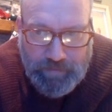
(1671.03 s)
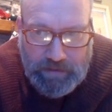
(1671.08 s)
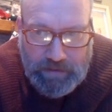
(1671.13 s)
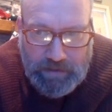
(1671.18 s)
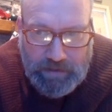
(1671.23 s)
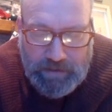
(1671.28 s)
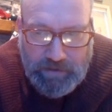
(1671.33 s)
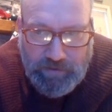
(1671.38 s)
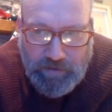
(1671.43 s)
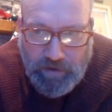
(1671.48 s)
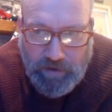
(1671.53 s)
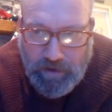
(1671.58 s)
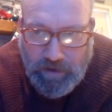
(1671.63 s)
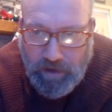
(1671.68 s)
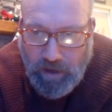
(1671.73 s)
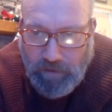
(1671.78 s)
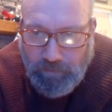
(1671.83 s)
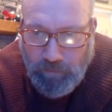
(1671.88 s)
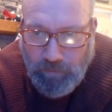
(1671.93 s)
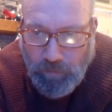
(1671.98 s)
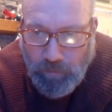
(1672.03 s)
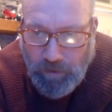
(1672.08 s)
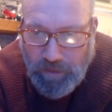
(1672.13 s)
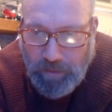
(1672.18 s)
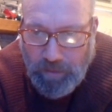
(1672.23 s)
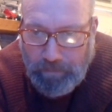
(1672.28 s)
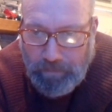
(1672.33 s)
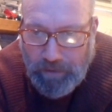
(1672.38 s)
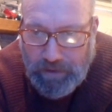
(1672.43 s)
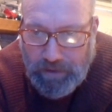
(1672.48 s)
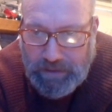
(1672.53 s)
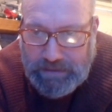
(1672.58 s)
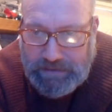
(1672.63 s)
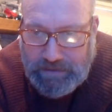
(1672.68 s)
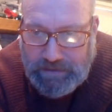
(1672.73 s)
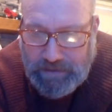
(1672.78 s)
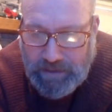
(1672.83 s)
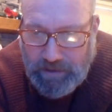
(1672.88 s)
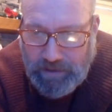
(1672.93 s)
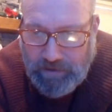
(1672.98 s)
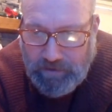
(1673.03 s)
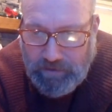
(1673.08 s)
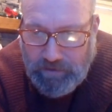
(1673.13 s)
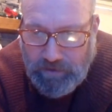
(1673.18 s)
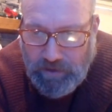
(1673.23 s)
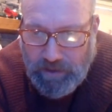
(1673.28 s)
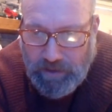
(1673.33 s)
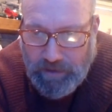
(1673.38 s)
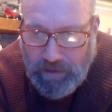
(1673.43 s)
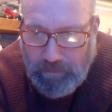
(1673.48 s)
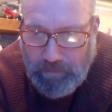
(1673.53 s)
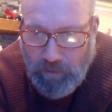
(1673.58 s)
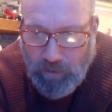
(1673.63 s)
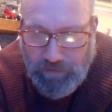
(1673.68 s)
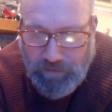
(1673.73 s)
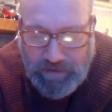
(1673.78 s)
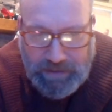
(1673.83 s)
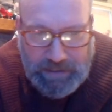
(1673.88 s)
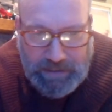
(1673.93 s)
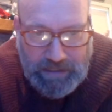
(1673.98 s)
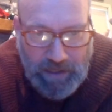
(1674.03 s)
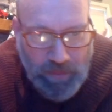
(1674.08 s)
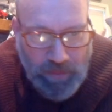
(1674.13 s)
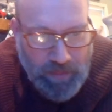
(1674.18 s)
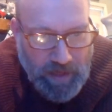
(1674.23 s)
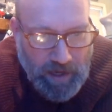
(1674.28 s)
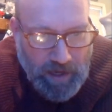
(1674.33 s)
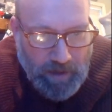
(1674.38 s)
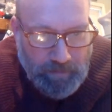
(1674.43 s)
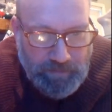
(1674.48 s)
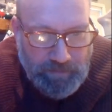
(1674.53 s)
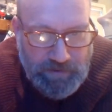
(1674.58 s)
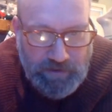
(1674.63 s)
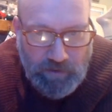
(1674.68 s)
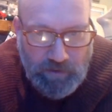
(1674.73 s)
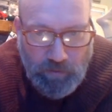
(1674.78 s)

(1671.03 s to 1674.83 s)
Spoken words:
It started off with bullets and then moved into death camps